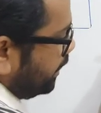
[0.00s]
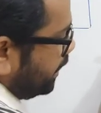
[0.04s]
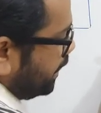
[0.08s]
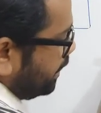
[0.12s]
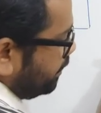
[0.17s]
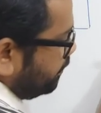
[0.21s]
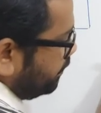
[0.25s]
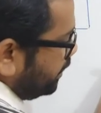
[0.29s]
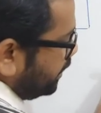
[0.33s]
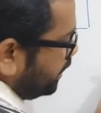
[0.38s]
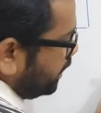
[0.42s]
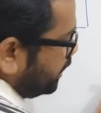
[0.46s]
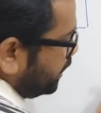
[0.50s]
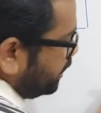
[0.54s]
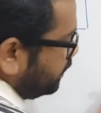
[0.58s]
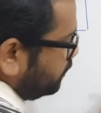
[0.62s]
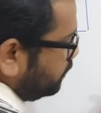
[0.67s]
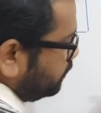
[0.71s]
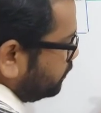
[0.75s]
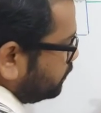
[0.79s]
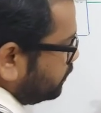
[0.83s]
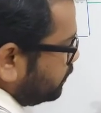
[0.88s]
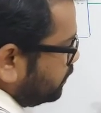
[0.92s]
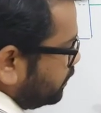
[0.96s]
wire I have
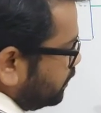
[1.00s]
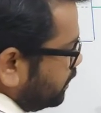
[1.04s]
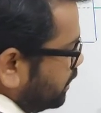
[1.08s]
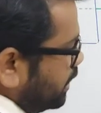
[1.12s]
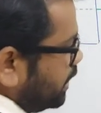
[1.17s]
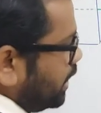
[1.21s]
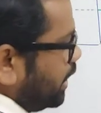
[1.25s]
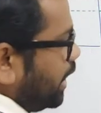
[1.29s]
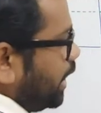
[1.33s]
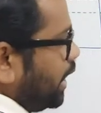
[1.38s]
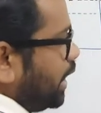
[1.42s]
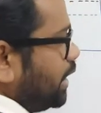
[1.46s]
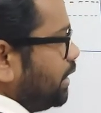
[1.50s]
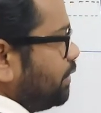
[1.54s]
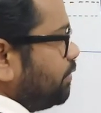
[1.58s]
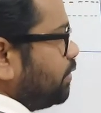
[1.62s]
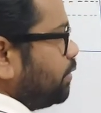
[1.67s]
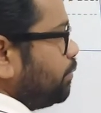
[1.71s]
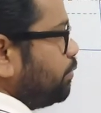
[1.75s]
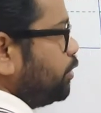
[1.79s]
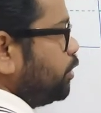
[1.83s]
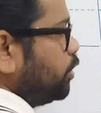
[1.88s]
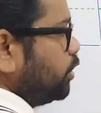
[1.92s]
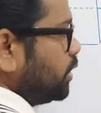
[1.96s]
taken, and
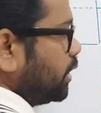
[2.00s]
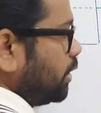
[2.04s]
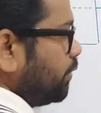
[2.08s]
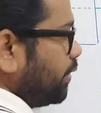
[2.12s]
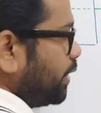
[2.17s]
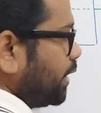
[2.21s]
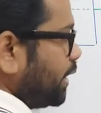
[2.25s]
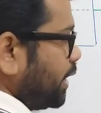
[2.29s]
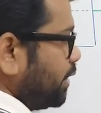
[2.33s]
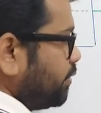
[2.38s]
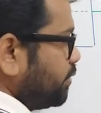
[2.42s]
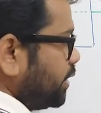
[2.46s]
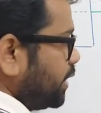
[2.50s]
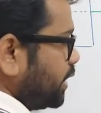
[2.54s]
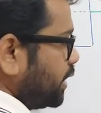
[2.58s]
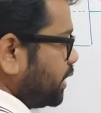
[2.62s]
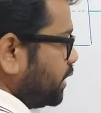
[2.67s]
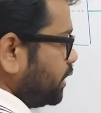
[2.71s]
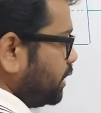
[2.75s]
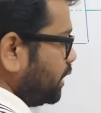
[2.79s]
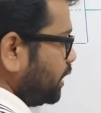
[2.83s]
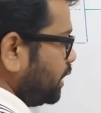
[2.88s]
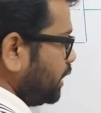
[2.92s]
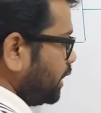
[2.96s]
from neutral wire I have
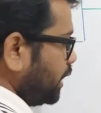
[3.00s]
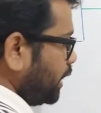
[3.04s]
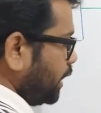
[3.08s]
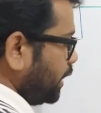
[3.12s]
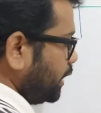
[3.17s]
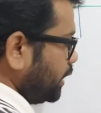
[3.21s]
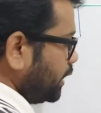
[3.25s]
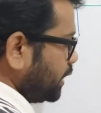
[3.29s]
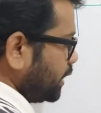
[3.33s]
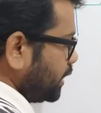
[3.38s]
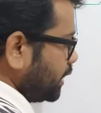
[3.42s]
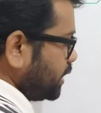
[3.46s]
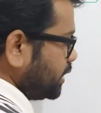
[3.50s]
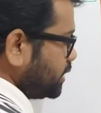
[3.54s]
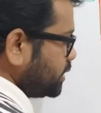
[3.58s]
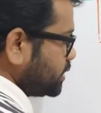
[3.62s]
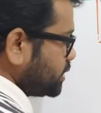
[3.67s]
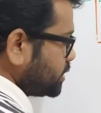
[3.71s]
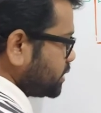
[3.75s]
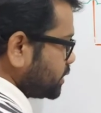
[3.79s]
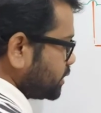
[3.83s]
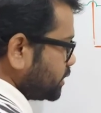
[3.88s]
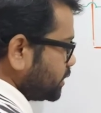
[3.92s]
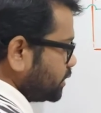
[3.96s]
taken and
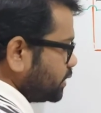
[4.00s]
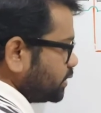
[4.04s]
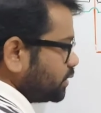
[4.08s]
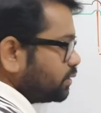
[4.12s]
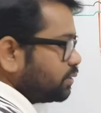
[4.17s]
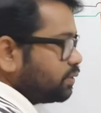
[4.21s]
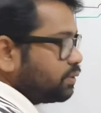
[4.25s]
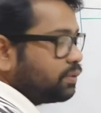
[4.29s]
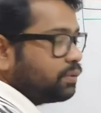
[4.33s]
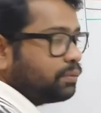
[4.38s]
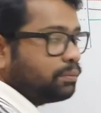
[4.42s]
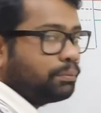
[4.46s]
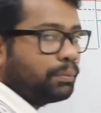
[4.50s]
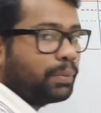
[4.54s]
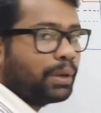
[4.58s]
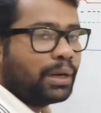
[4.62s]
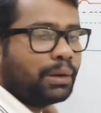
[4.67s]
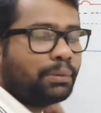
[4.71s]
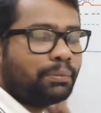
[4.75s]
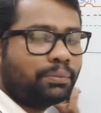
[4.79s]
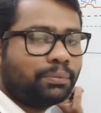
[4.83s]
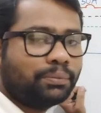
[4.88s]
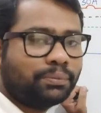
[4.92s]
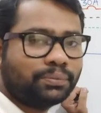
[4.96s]
arranged
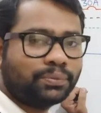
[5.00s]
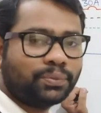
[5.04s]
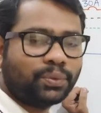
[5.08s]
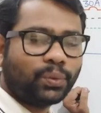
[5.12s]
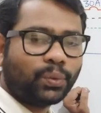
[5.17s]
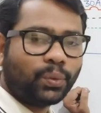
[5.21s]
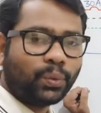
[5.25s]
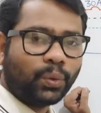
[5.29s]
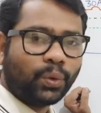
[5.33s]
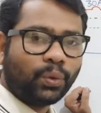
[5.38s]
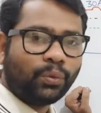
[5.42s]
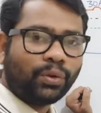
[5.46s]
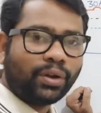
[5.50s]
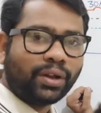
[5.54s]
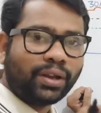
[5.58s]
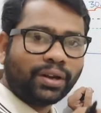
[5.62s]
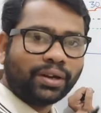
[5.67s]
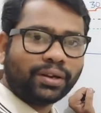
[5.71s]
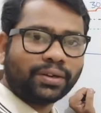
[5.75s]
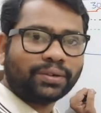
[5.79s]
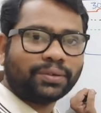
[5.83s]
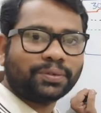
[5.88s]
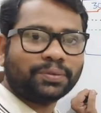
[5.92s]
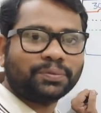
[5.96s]
bulb.
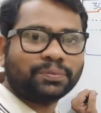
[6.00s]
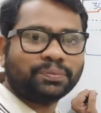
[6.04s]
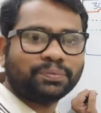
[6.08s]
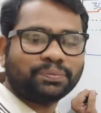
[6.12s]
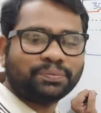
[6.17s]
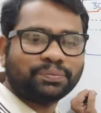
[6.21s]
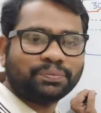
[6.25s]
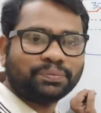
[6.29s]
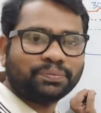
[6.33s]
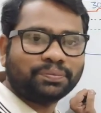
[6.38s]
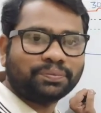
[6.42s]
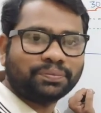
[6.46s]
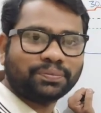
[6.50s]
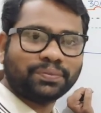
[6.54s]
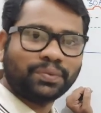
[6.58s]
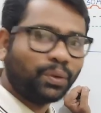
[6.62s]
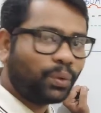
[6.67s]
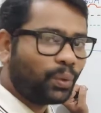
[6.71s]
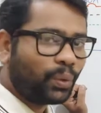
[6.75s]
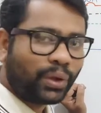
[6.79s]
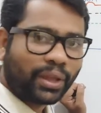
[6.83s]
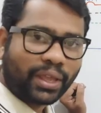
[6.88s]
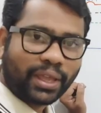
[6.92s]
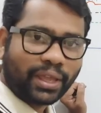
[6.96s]
Over.
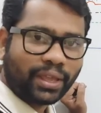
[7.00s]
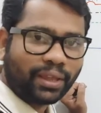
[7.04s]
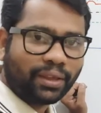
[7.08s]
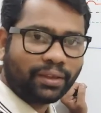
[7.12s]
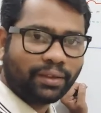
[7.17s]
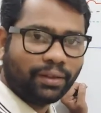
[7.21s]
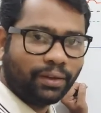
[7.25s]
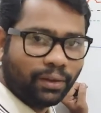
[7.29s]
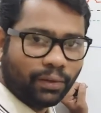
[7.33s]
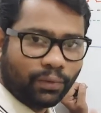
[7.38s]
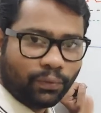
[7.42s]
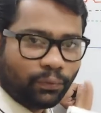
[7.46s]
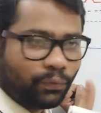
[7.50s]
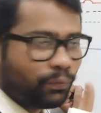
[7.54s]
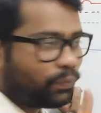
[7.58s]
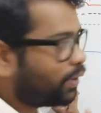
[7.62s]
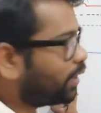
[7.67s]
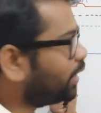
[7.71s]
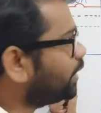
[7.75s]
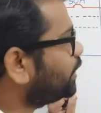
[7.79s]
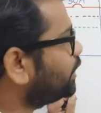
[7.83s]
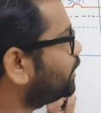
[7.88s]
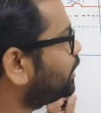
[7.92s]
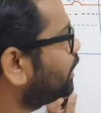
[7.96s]
Okay,
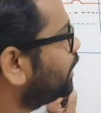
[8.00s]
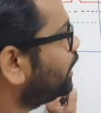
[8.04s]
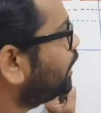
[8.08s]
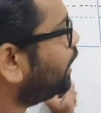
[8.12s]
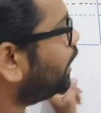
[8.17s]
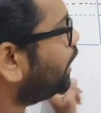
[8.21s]
fine.